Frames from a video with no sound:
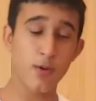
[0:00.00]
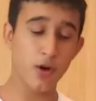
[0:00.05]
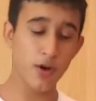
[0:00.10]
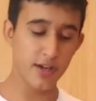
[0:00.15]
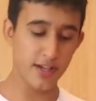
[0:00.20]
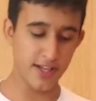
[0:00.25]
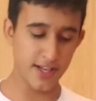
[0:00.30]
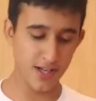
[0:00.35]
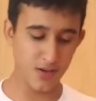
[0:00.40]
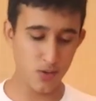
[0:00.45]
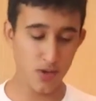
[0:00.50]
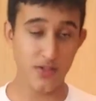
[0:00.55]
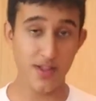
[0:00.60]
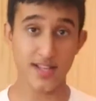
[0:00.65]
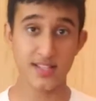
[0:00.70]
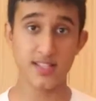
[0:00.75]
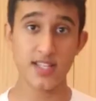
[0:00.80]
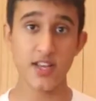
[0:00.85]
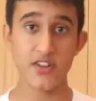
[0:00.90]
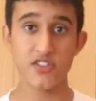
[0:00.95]
bowl here with a
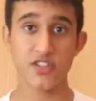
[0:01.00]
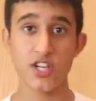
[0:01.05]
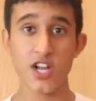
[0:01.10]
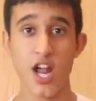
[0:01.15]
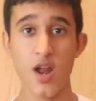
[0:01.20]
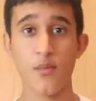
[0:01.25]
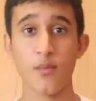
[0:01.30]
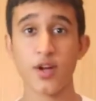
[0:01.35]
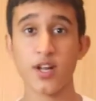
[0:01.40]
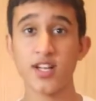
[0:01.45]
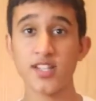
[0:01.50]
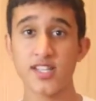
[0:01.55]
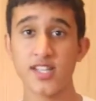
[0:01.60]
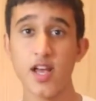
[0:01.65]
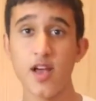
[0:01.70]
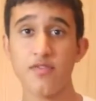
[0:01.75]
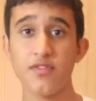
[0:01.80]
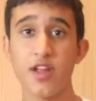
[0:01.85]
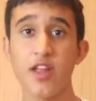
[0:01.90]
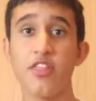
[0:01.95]
sifter and we're going to
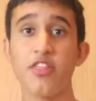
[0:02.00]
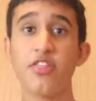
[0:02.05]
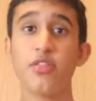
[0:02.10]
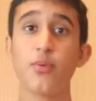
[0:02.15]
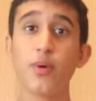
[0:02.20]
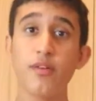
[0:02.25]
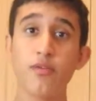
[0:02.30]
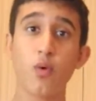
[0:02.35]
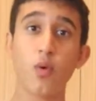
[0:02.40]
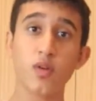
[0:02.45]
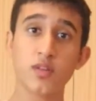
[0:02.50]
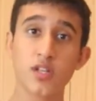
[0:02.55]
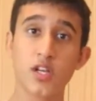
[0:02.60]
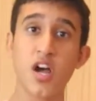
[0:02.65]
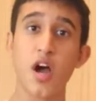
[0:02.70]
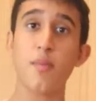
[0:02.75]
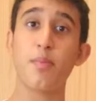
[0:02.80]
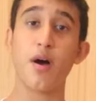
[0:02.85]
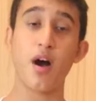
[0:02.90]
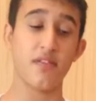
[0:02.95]
sift in 3/4
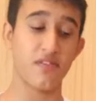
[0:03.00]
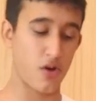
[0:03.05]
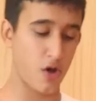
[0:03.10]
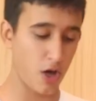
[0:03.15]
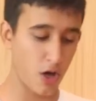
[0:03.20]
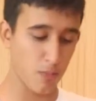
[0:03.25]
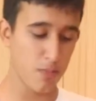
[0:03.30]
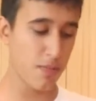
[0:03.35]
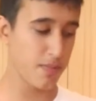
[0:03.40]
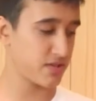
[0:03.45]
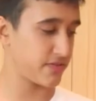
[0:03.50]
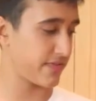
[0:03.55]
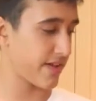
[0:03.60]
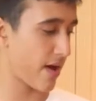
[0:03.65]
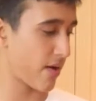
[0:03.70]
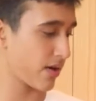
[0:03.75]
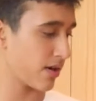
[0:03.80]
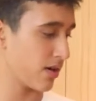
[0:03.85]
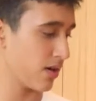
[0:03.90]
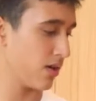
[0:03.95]
cup of all-purpose
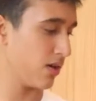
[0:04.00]
flour.